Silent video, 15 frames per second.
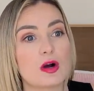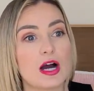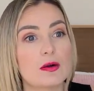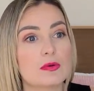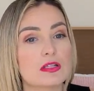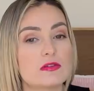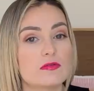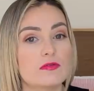I
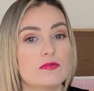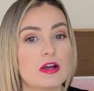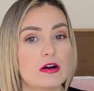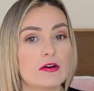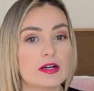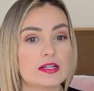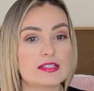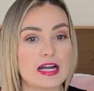was
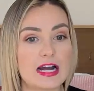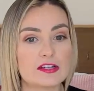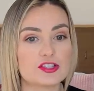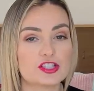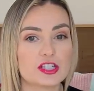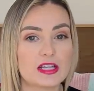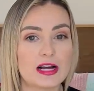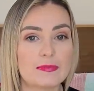very
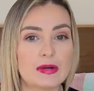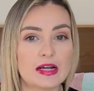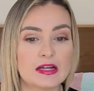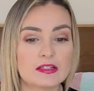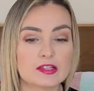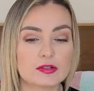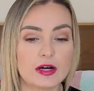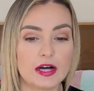attached to that
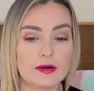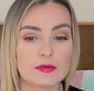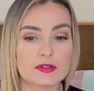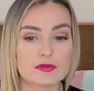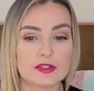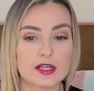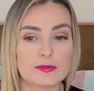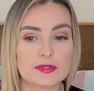man, so I was
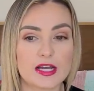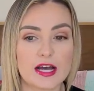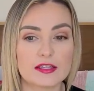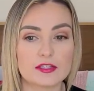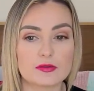really upset.